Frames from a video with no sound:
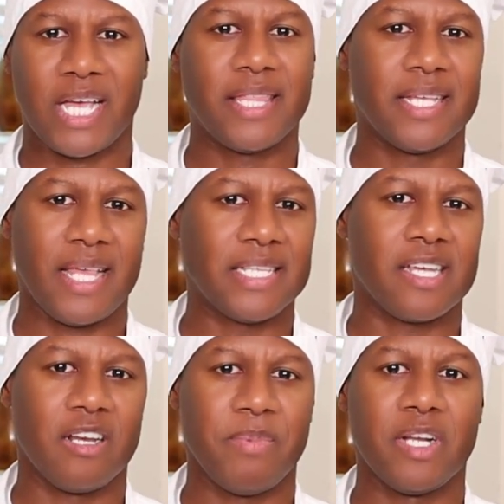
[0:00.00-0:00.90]
I think that's
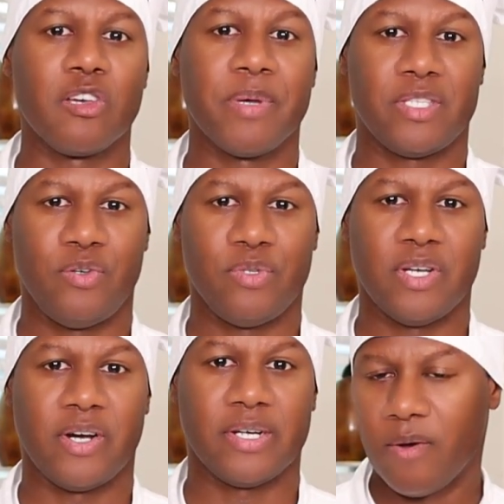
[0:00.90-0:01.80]
gonna be a little bit too tart.